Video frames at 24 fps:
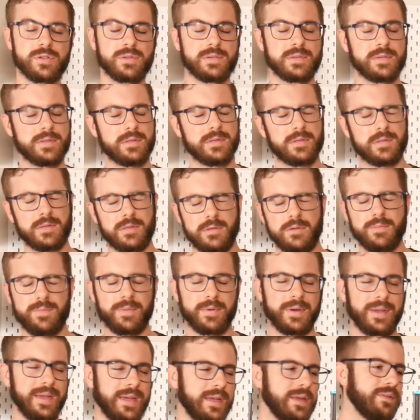is just
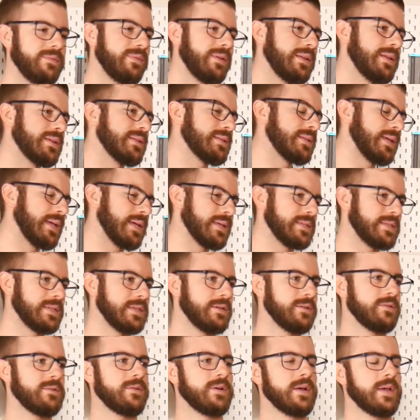super inconvenient to get
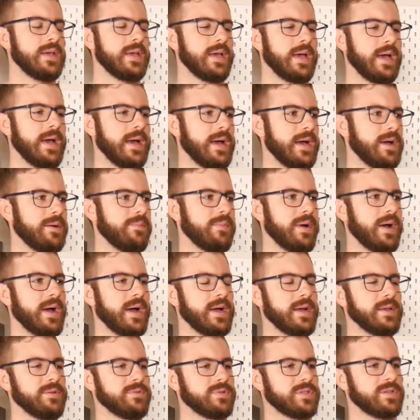to. Um,
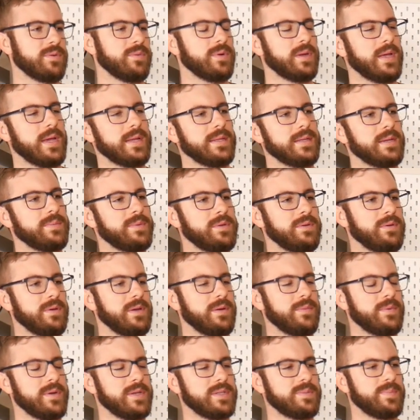so what I ended up
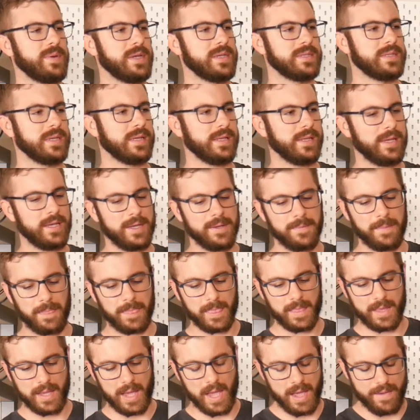doing was basically
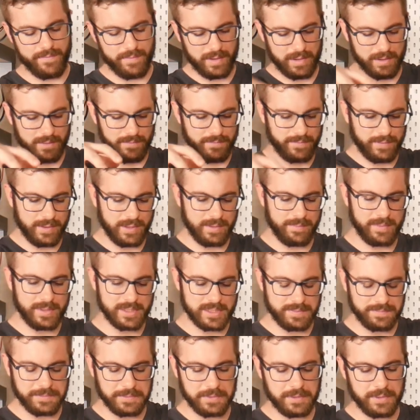having a
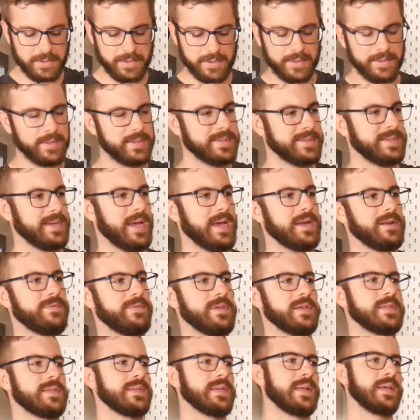filament spool holder on the side
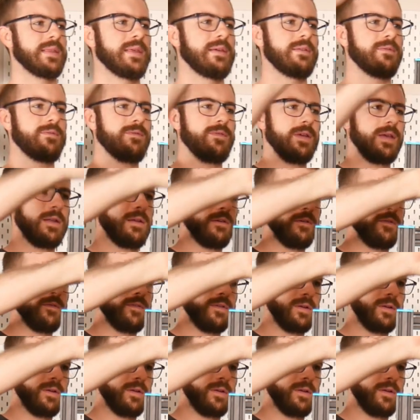of this that I then fed